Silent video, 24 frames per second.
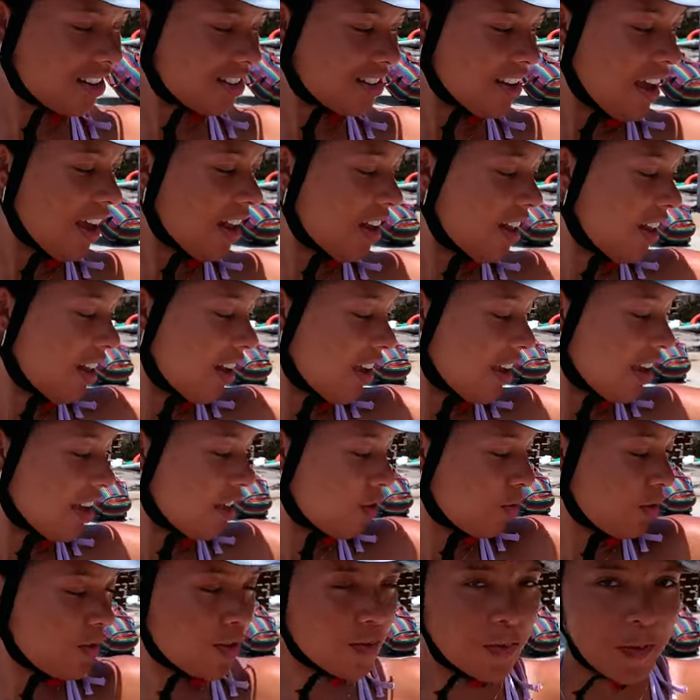tanning as
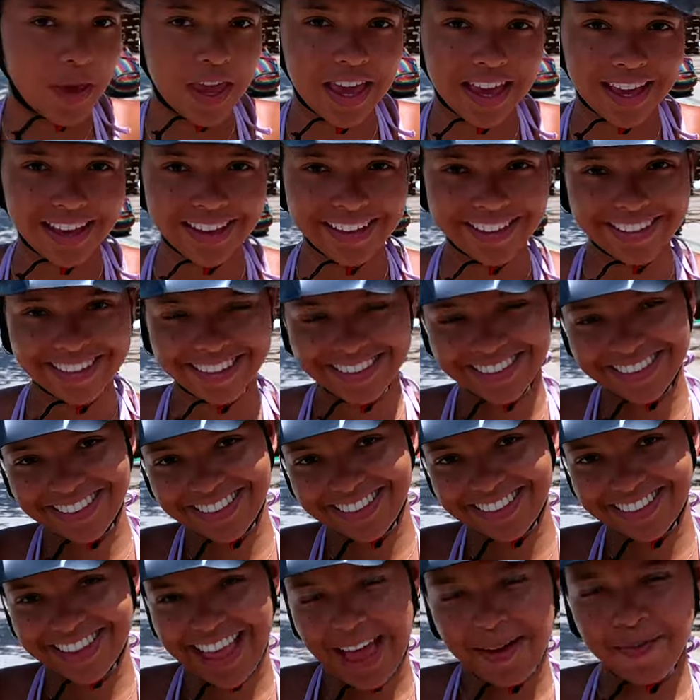we speak.
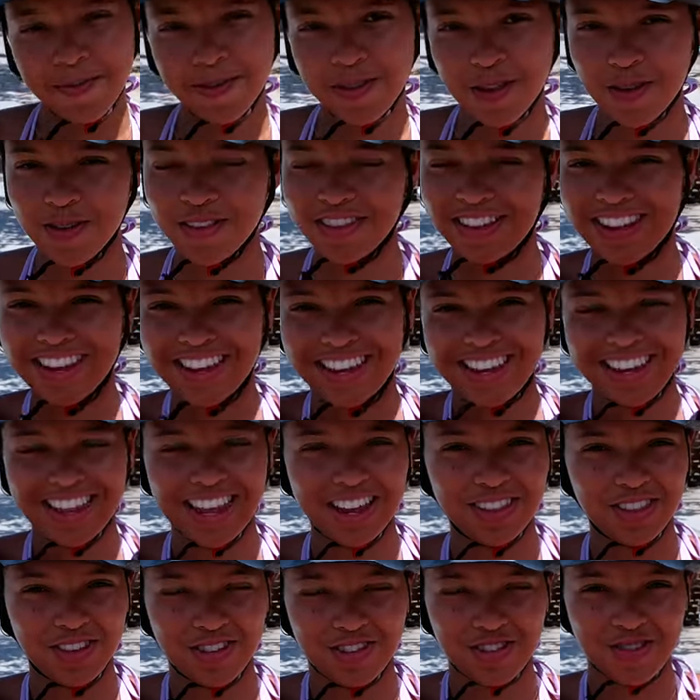I'm so sticky,
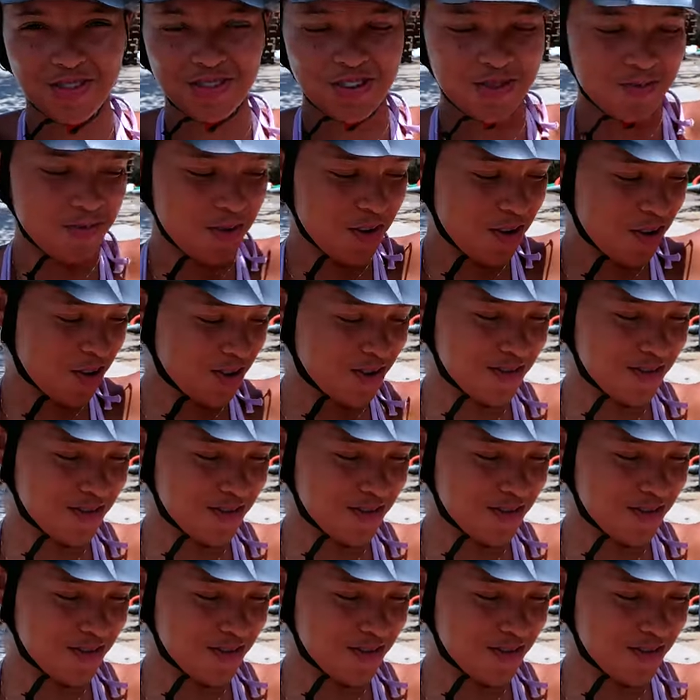like there's no tomorrow.